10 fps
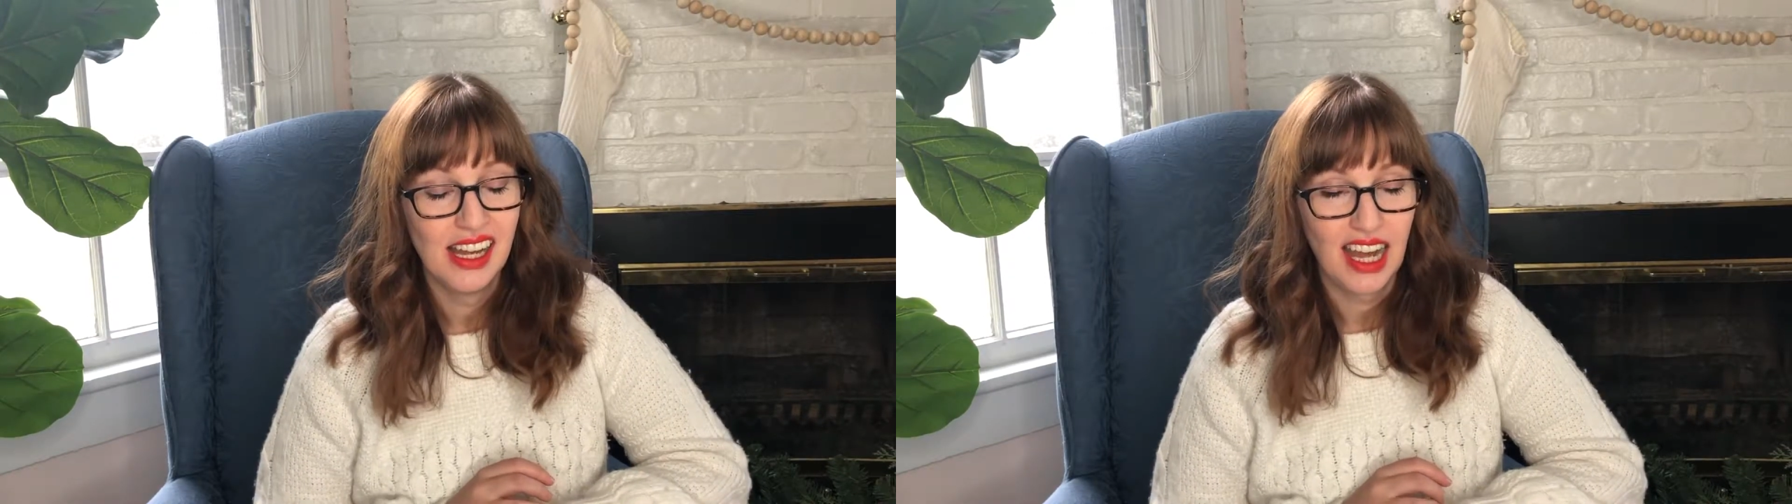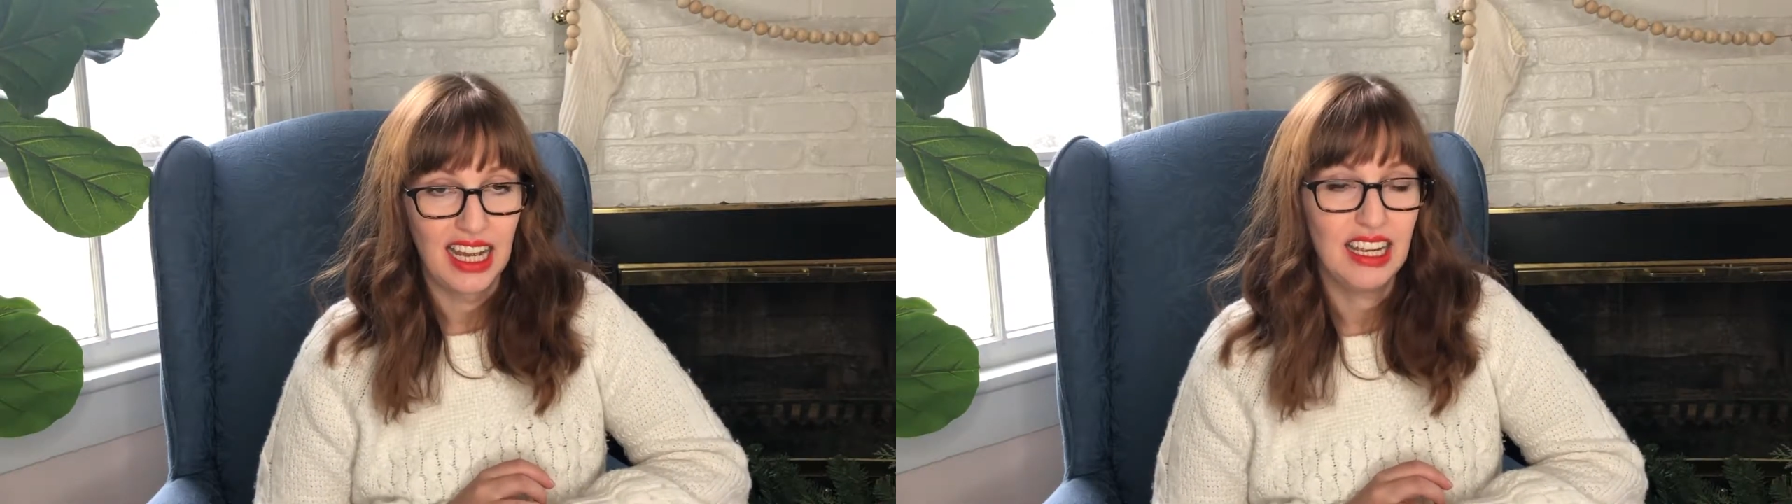
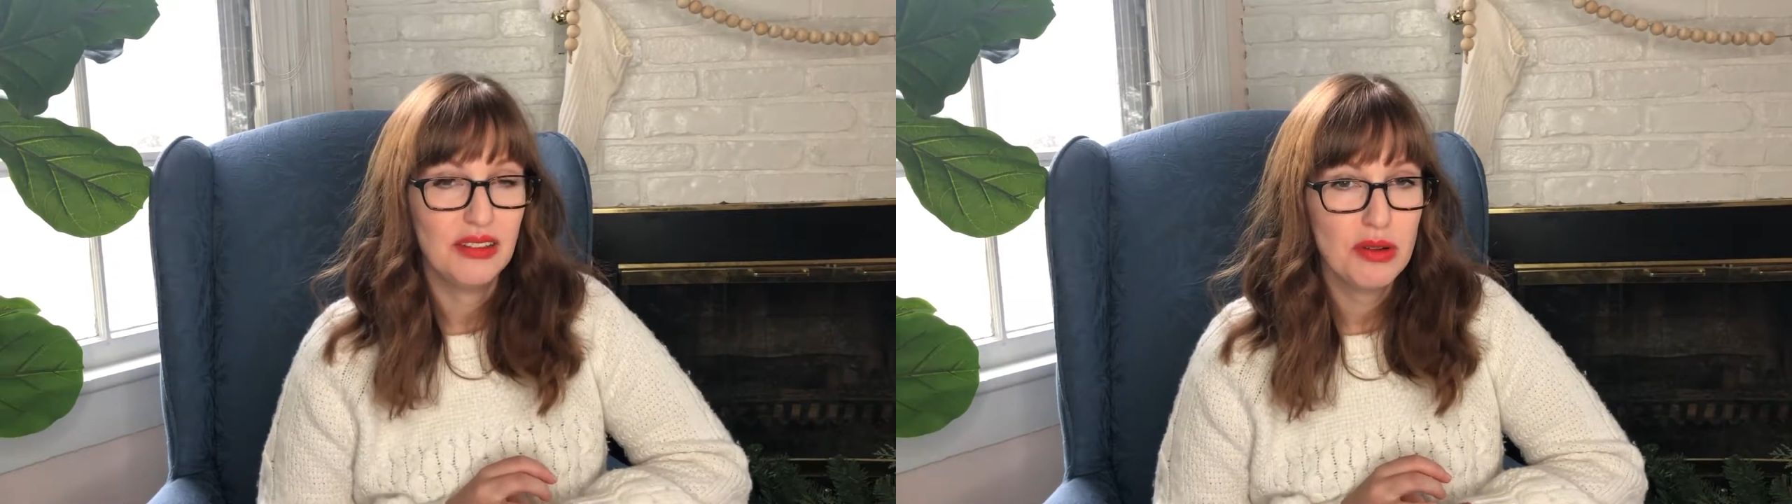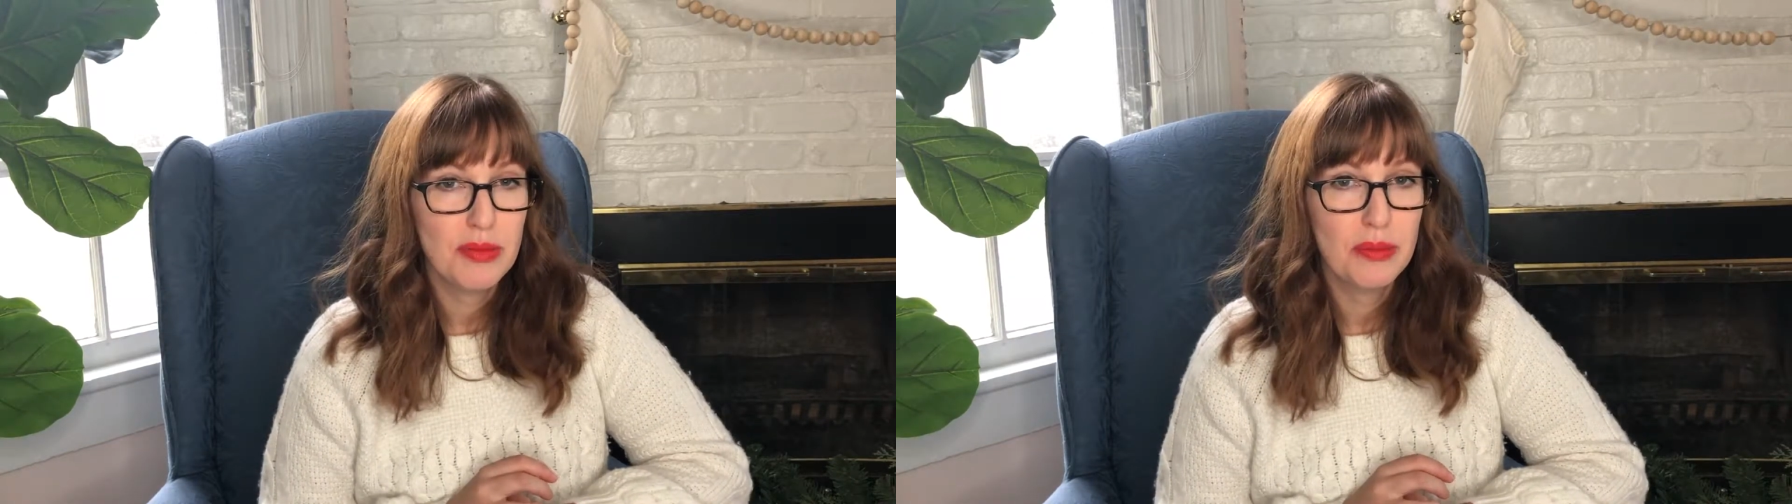I
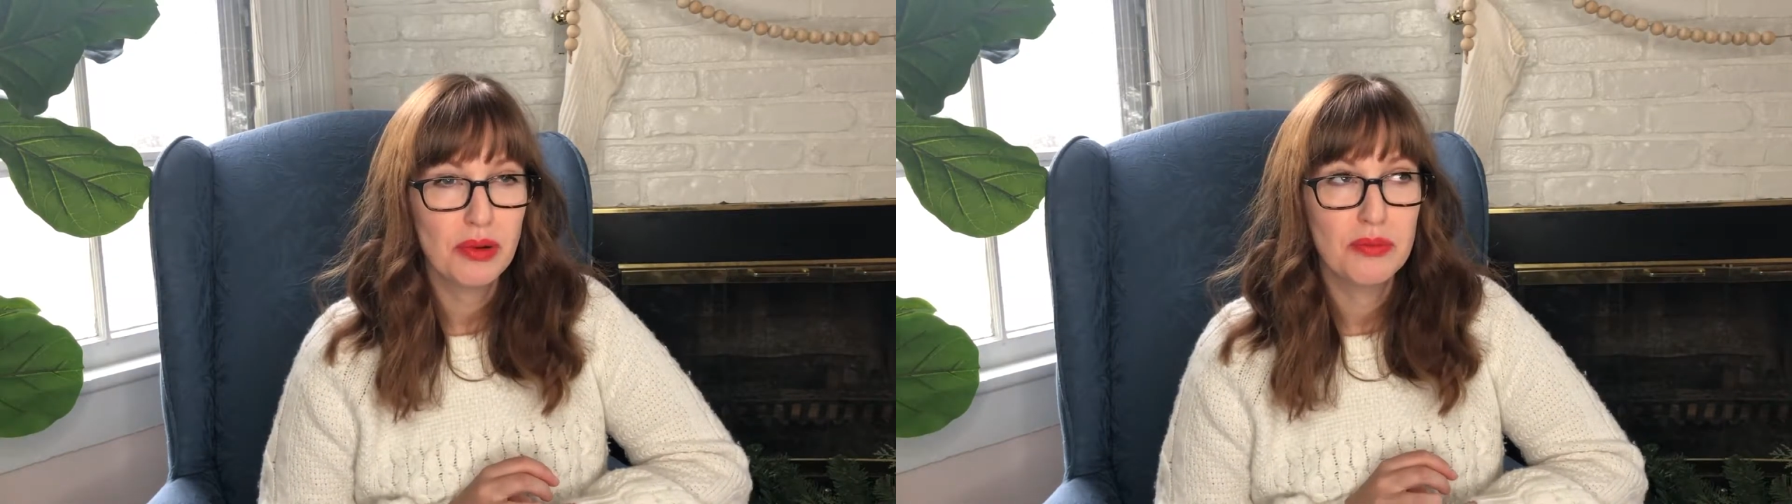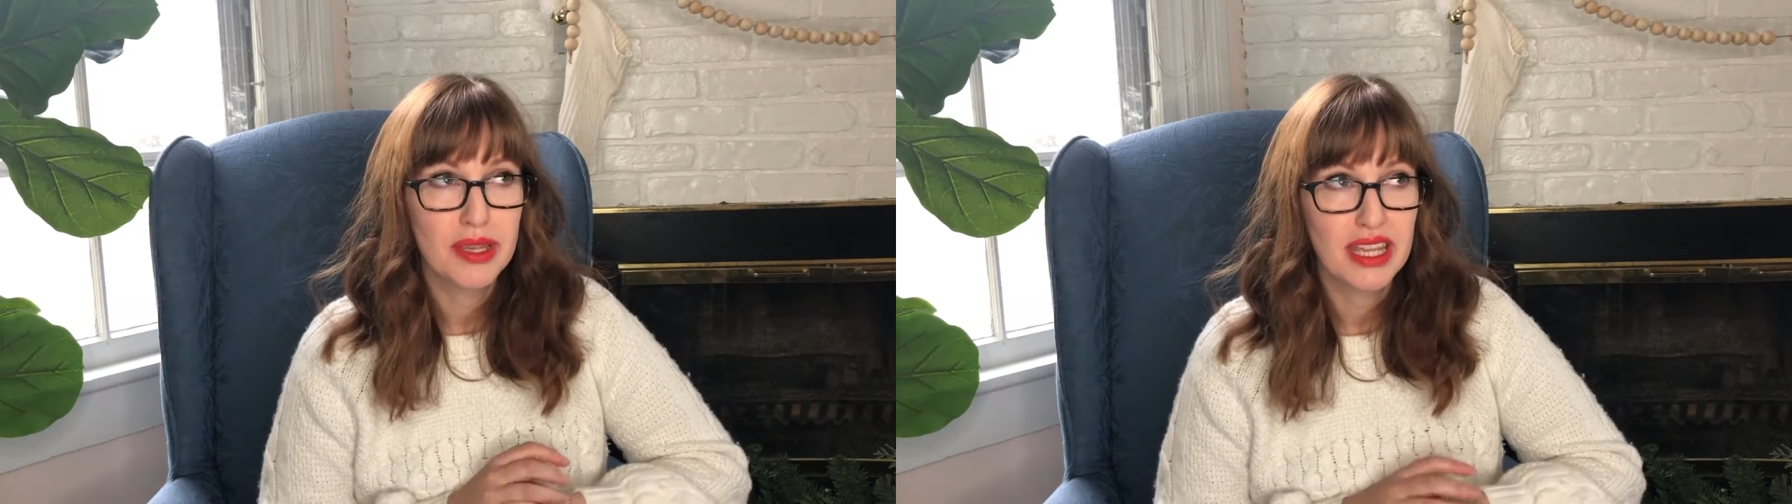
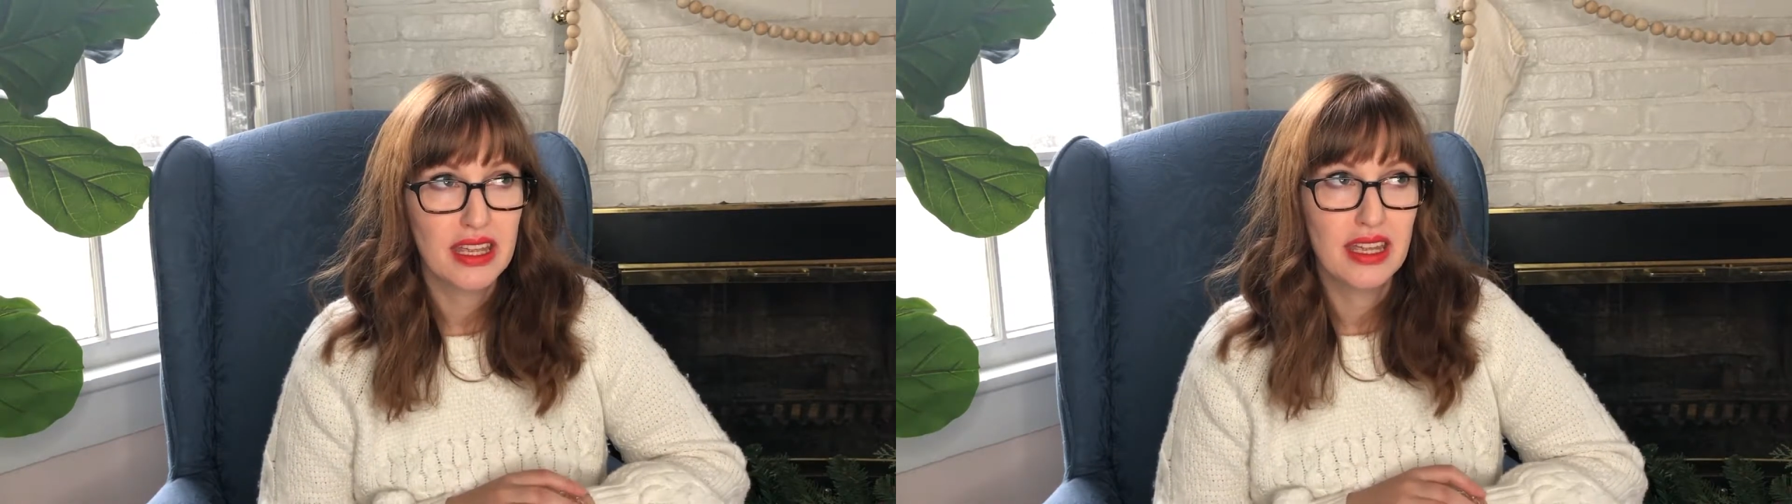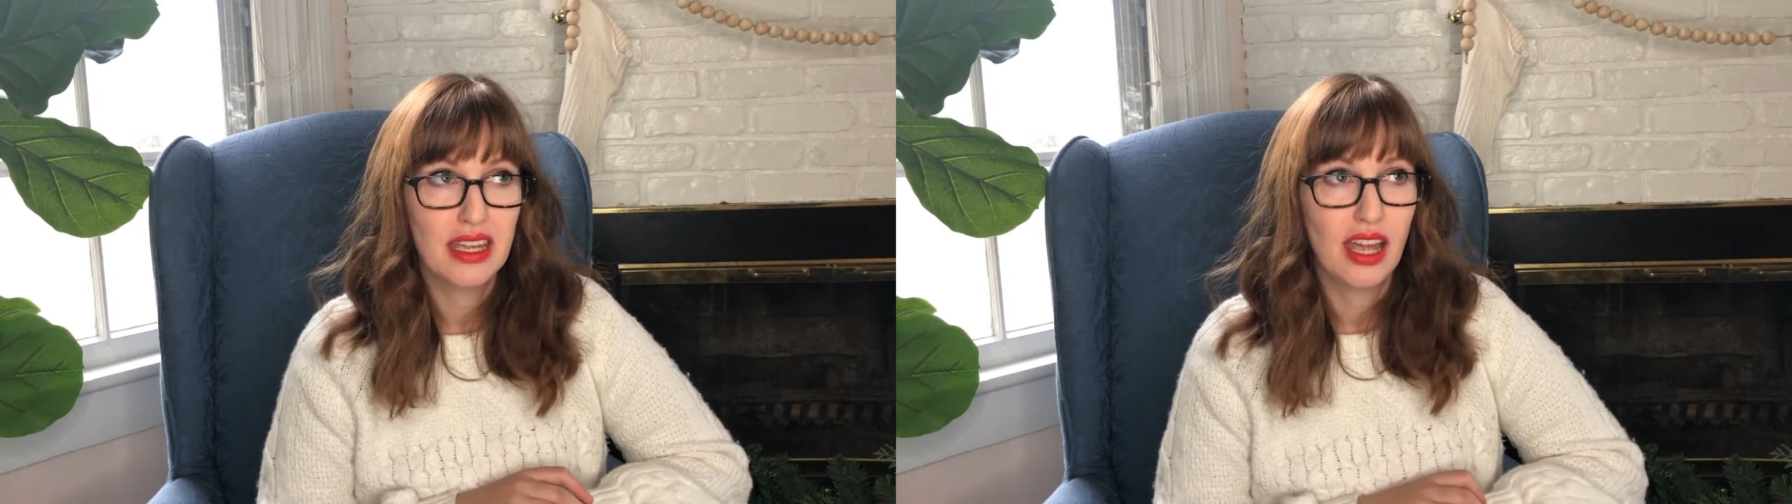remember
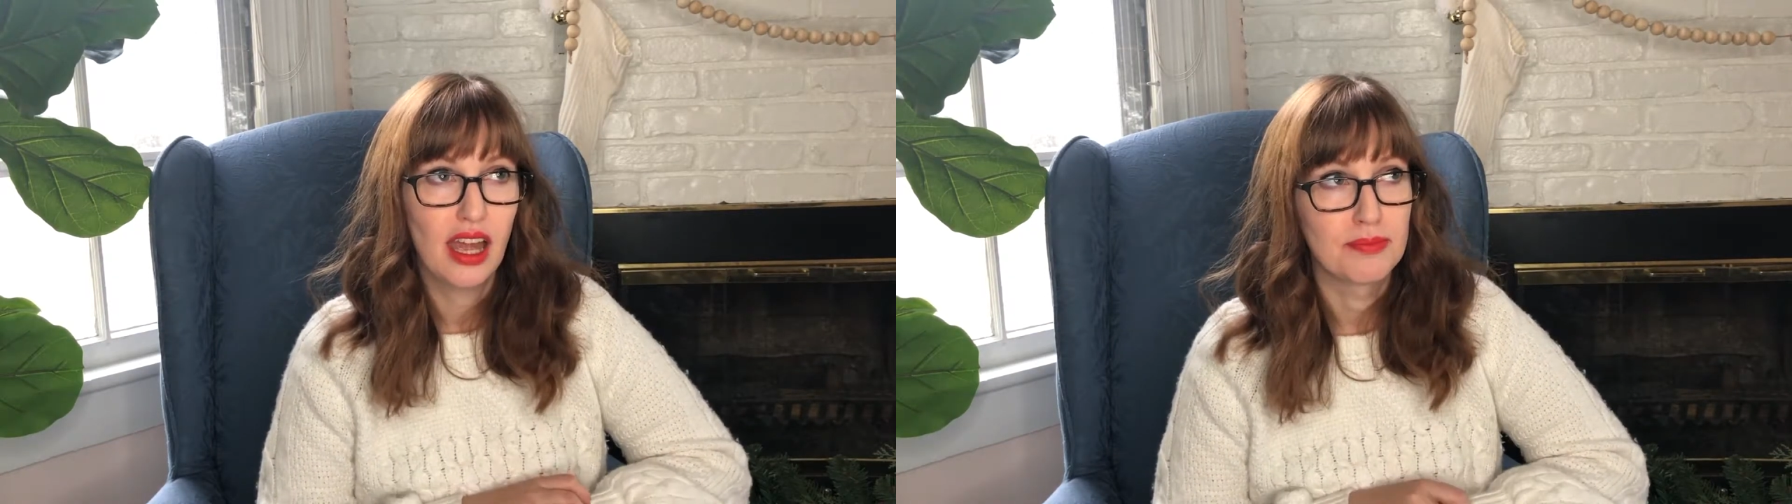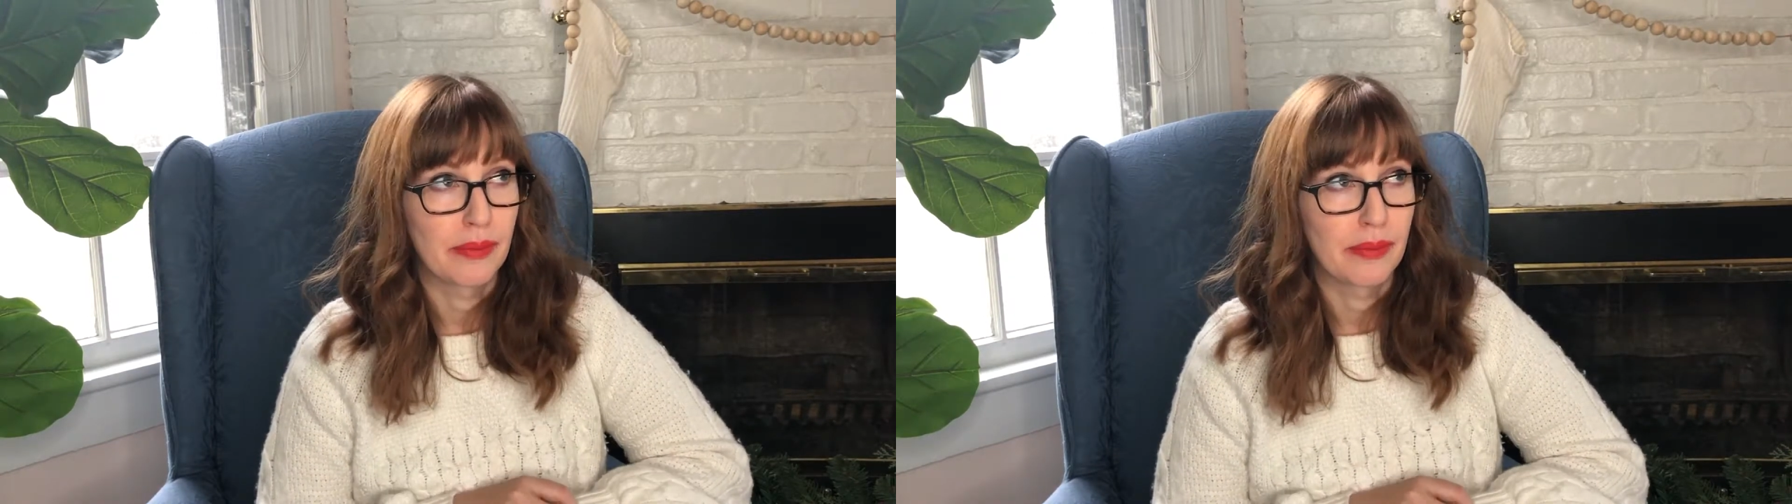being